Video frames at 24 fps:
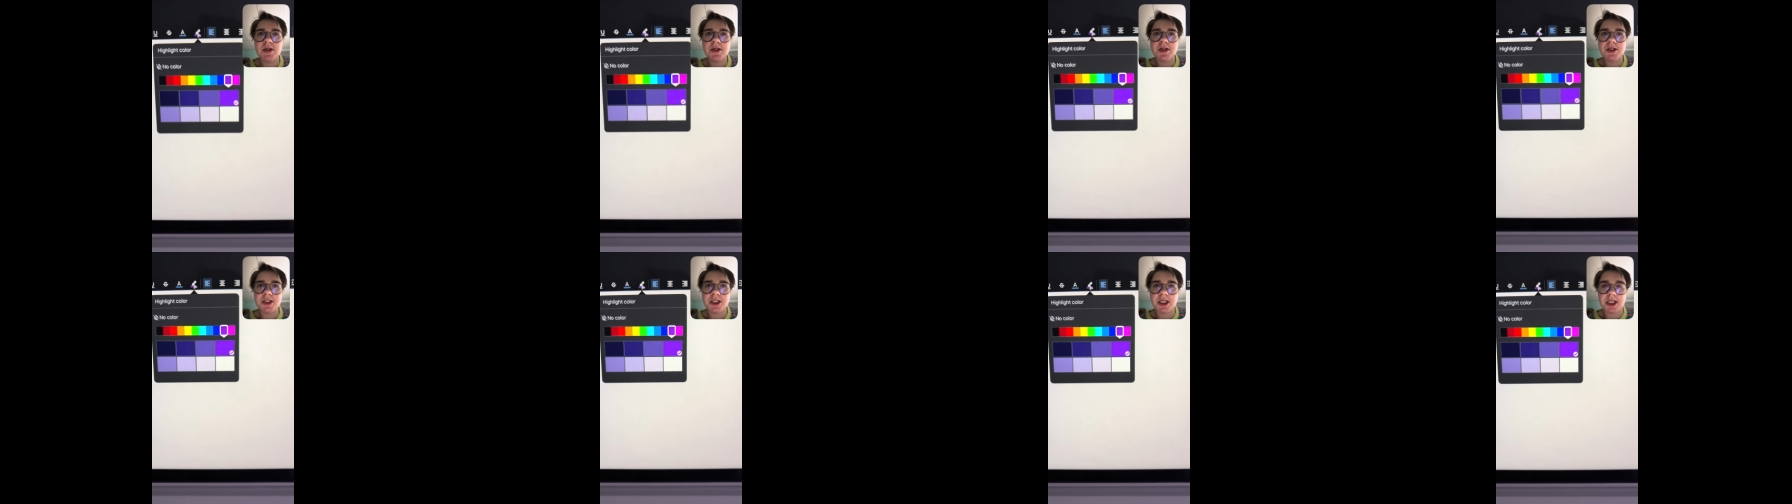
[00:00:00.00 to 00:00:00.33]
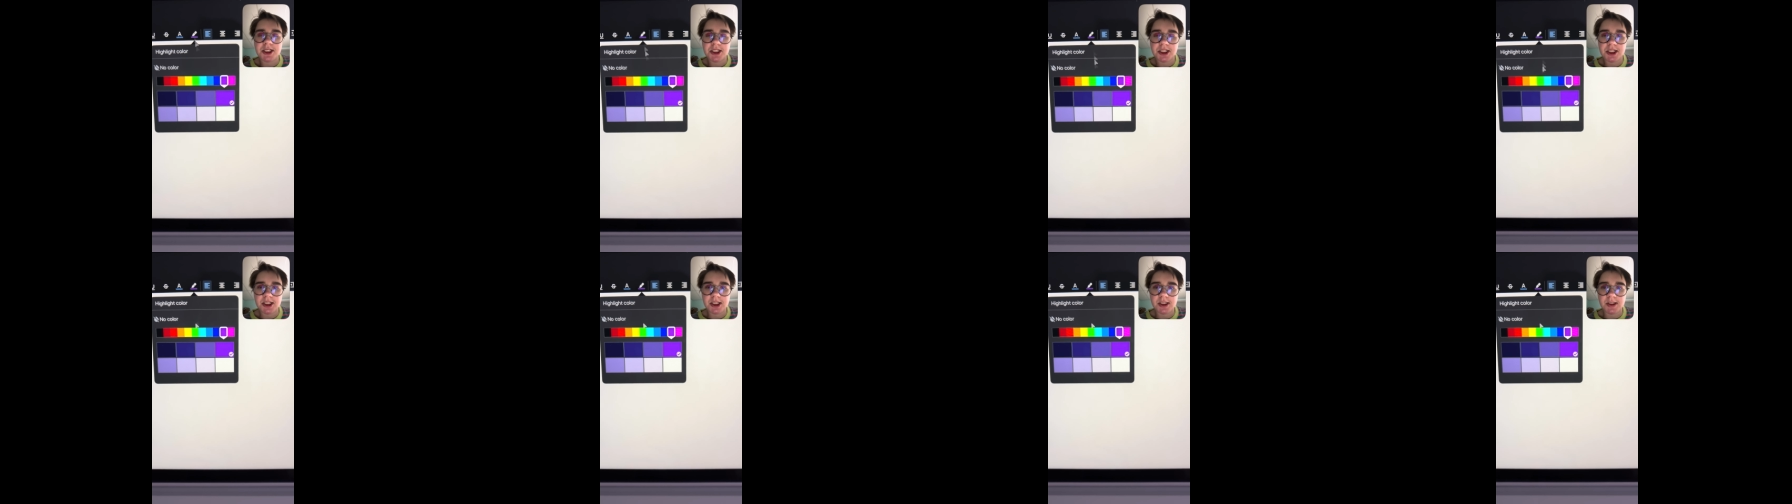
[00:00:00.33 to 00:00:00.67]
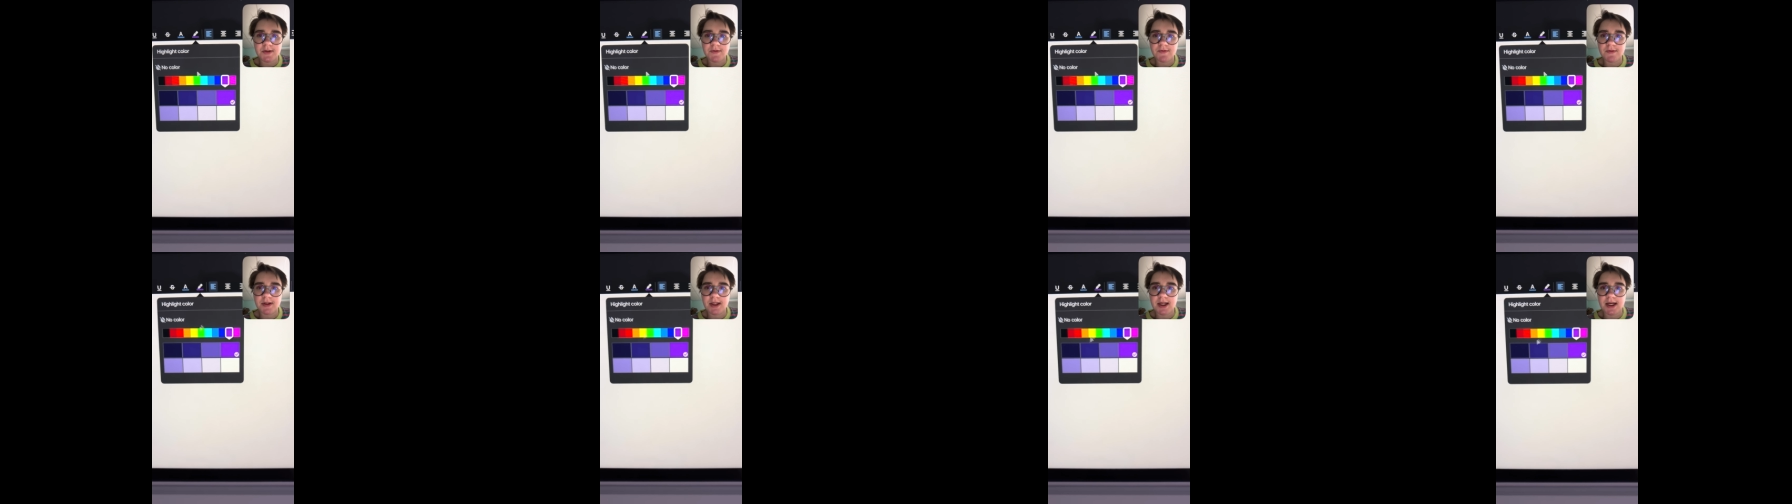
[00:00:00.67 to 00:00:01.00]
changing color
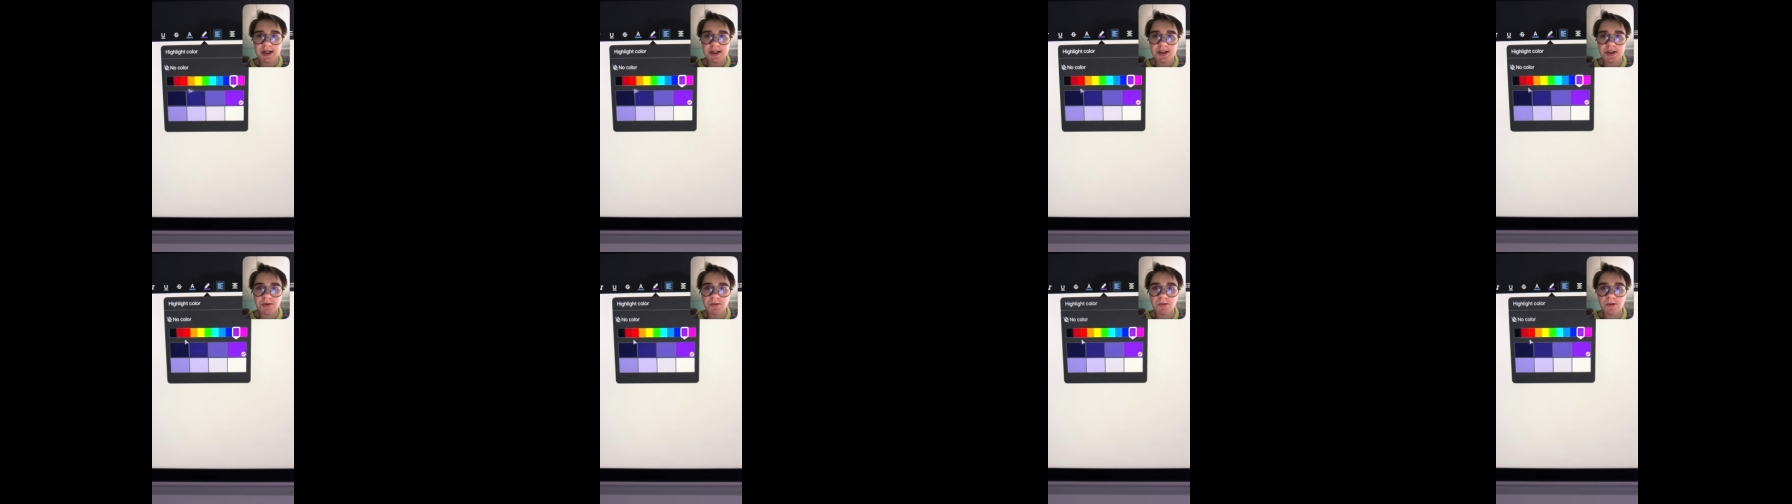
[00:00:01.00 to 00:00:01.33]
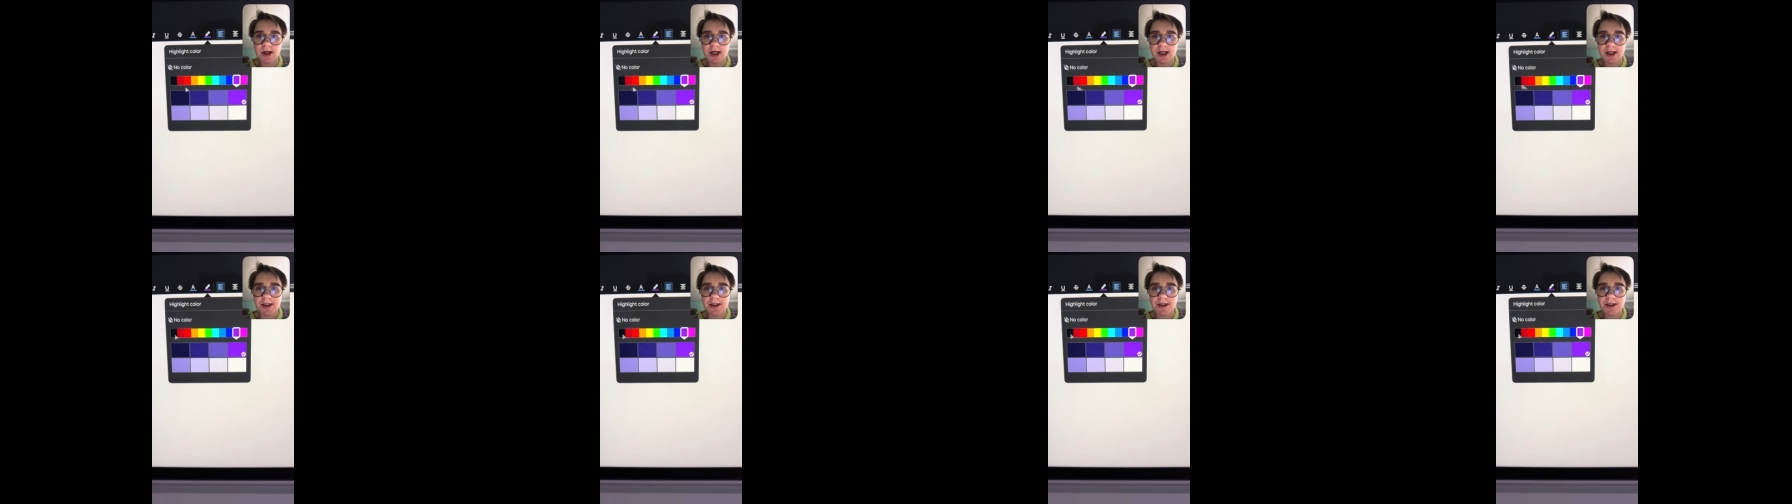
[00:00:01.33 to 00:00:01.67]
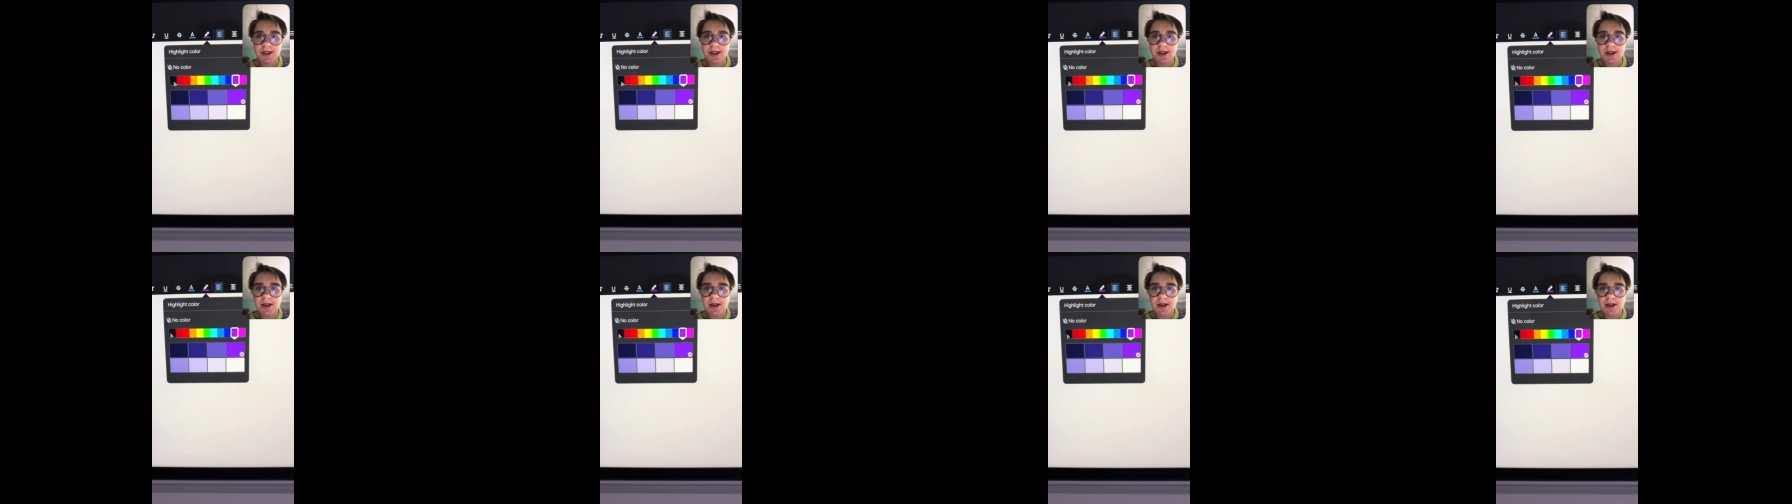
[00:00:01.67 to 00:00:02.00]
for that as well.
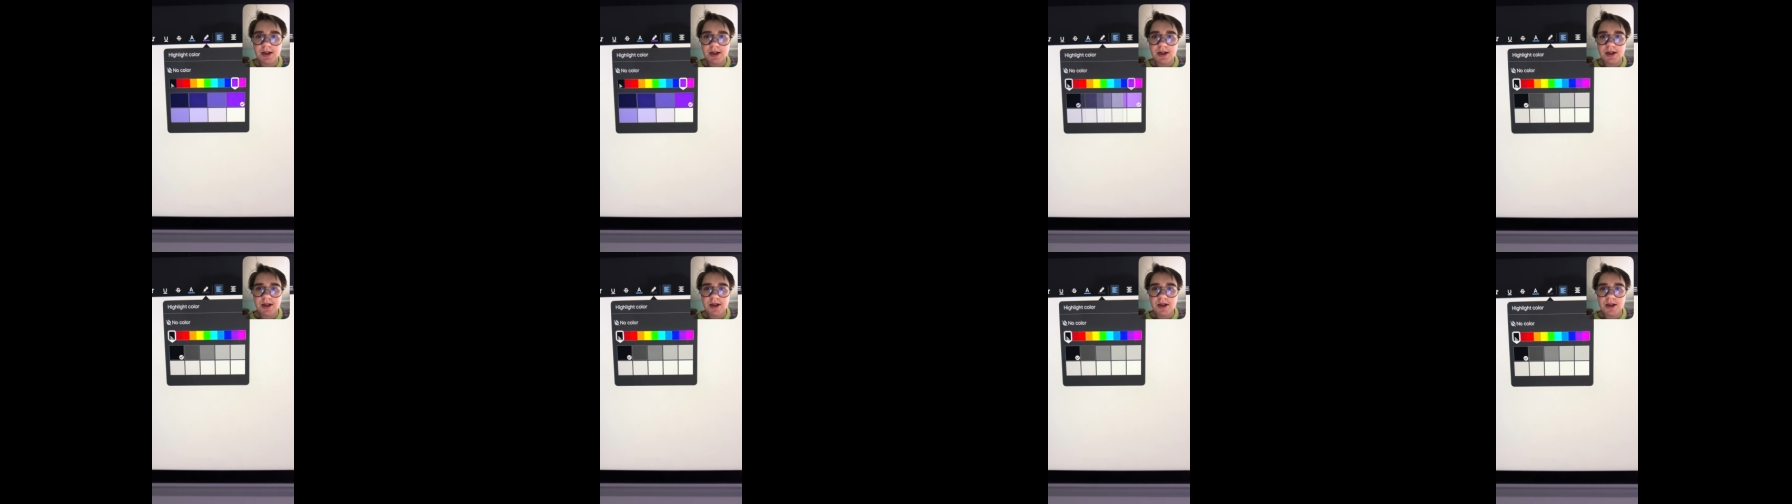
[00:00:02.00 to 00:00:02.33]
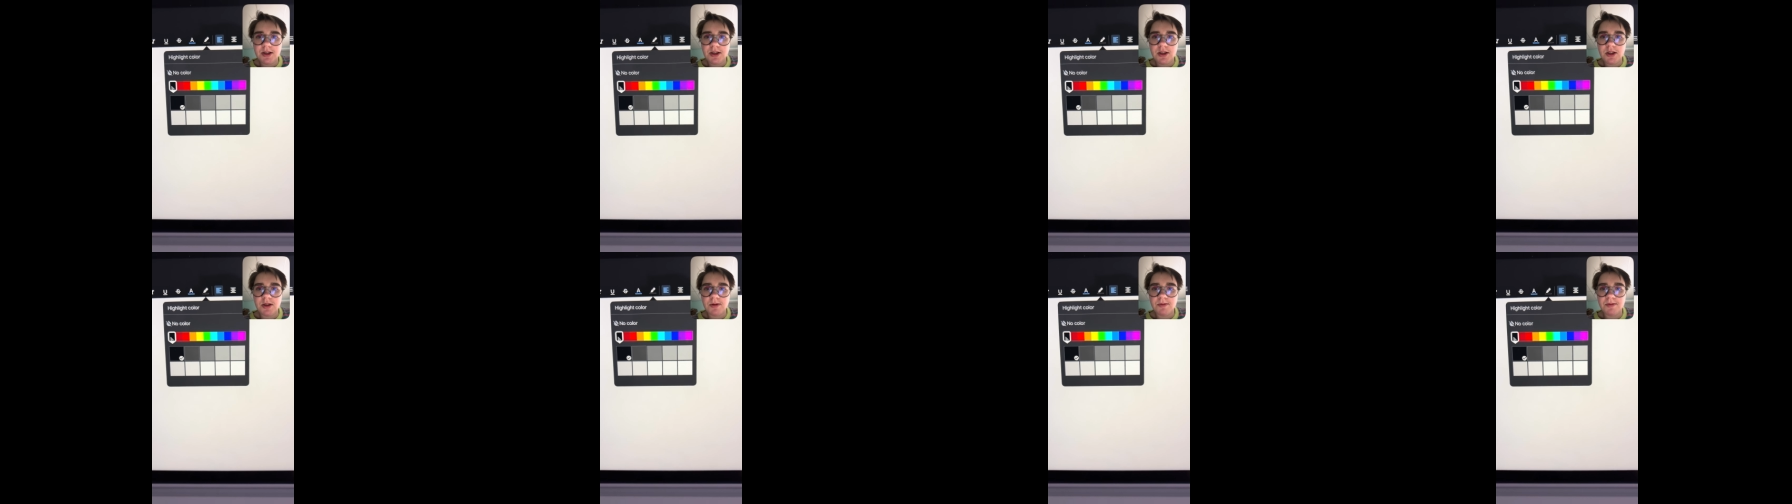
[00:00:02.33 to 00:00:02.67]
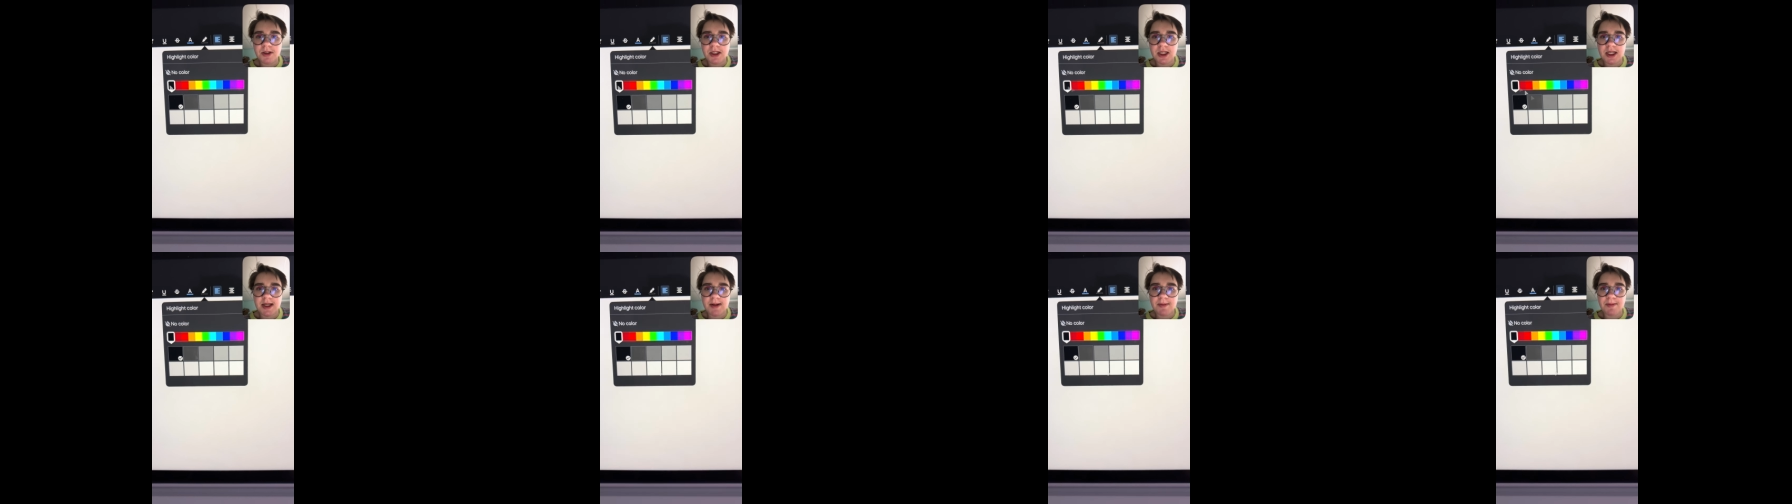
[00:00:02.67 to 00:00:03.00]
You could put
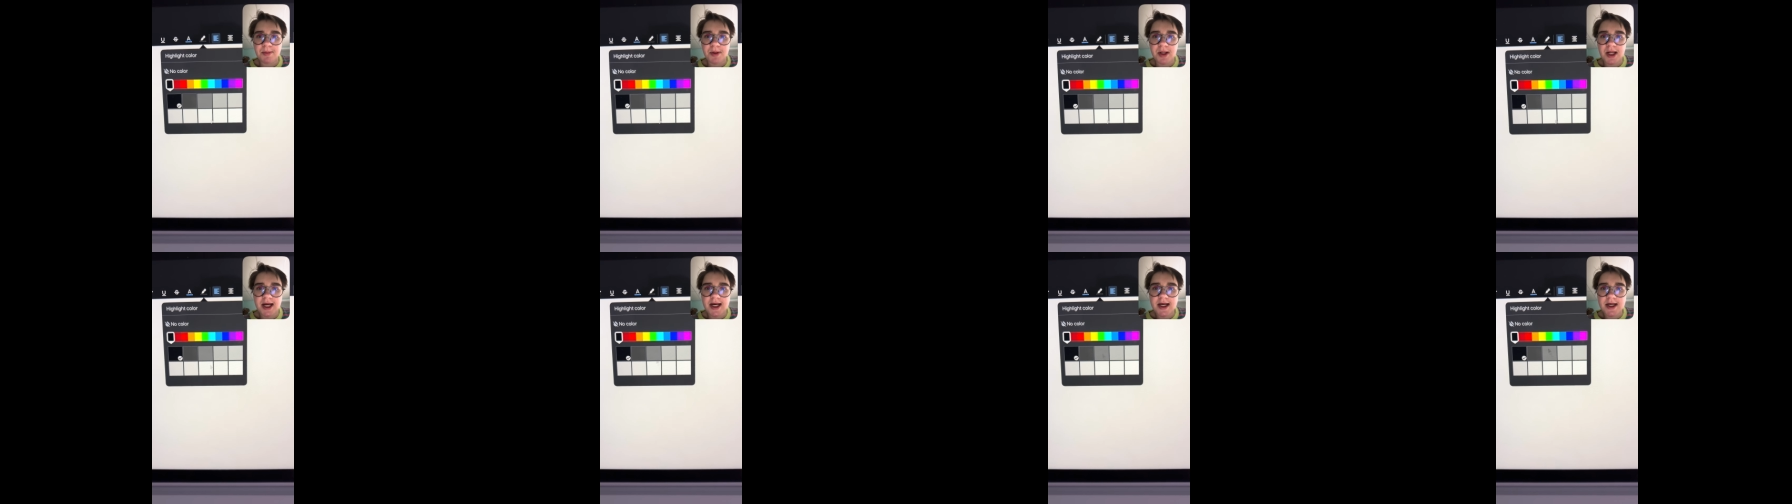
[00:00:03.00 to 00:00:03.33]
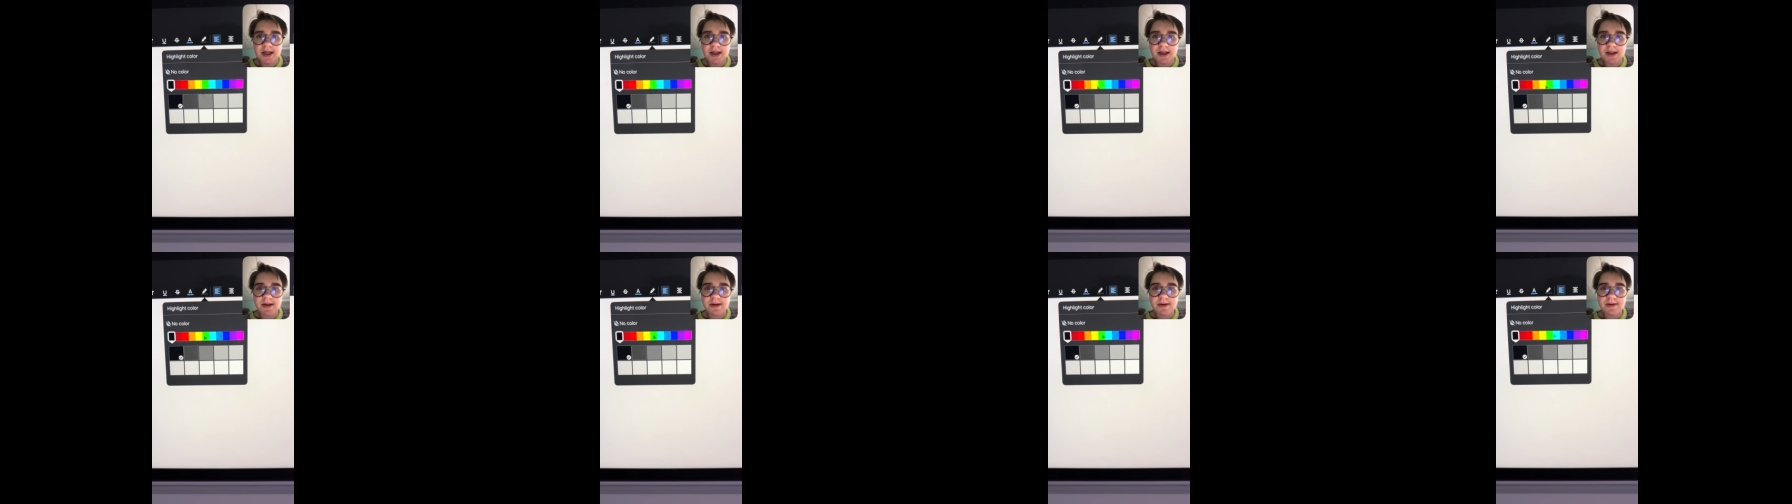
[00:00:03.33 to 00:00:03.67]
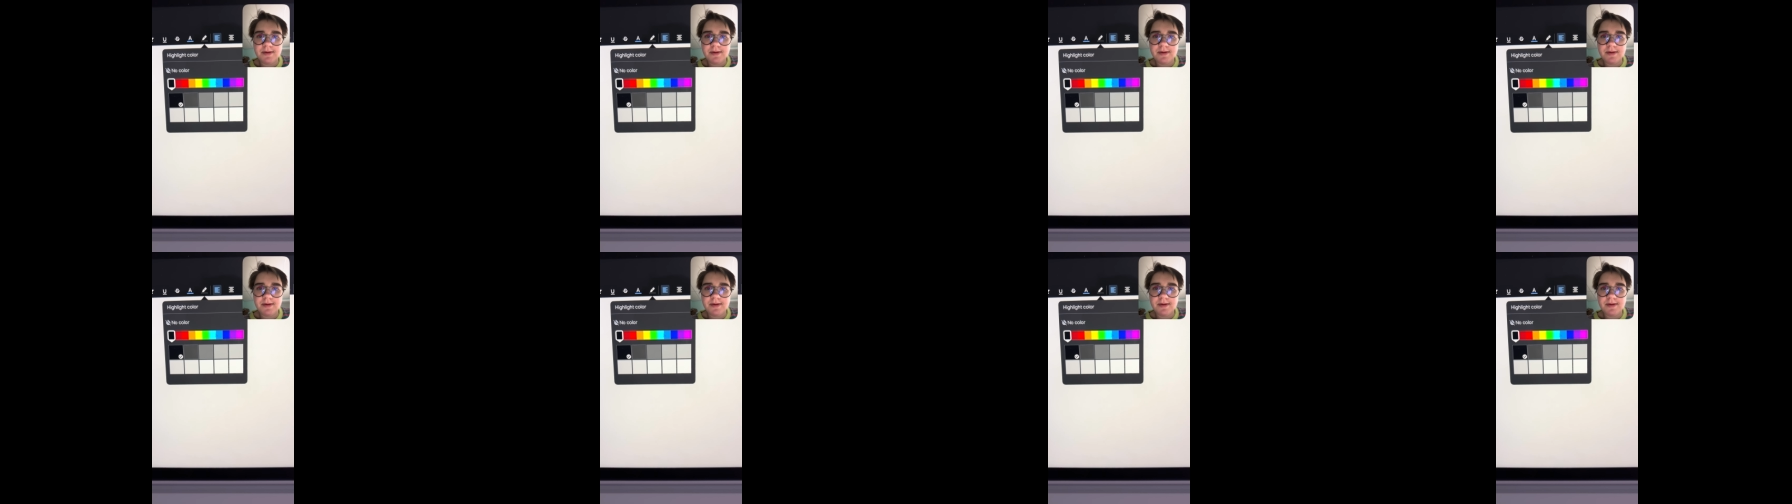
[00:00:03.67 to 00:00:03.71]
it at black,